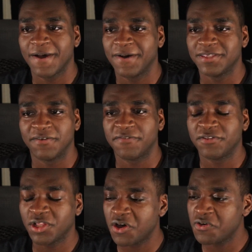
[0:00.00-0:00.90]
the
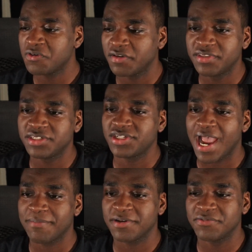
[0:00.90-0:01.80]
flow of this
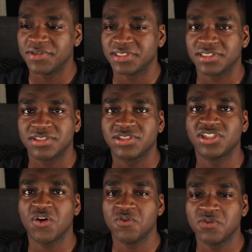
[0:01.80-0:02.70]
chapter was
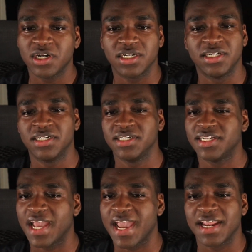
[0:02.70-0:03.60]
so good,
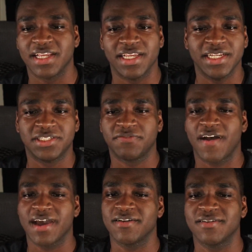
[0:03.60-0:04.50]
and each
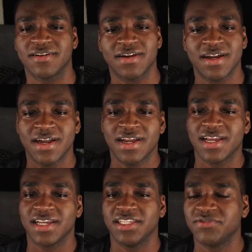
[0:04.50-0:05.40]
fighter,
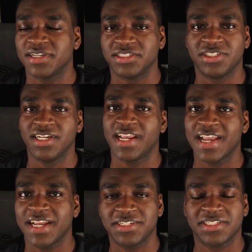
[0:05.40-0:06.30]

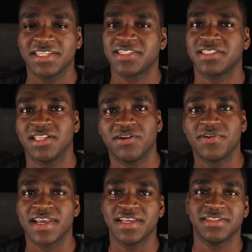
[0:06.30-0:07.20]
Gege just gives us little
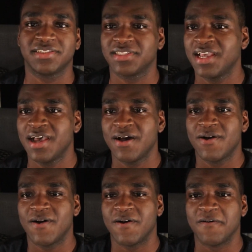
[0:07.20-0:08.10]
hints
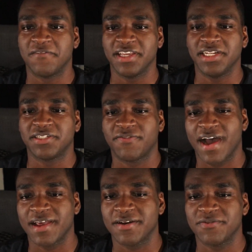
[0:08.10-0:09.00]
of each
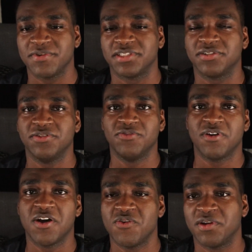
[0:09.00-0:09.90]
fighter with
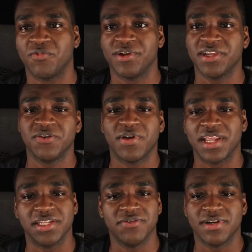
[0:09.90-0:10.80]
Uro, with Ryu and
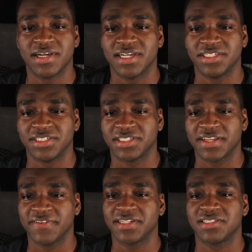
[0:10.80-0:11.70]
Yuta, and just
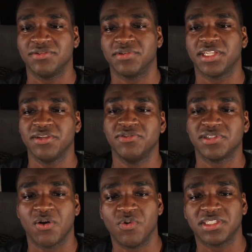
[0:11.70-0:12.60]
giving us little cues
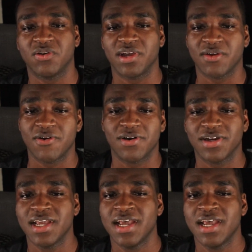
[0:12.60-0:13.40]
on what's going on,